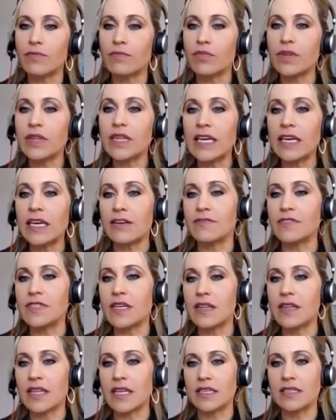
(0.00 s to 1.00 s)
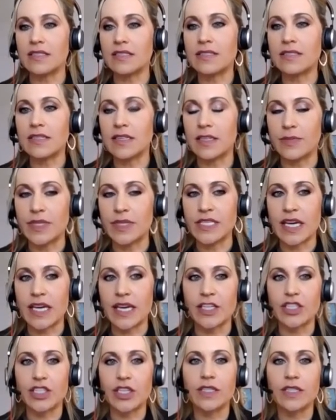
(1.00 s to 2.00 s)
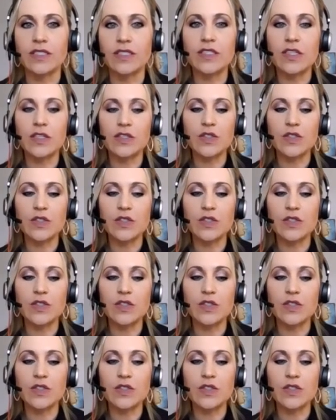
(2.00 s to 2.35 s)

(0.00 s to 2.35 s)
relieved these limitations.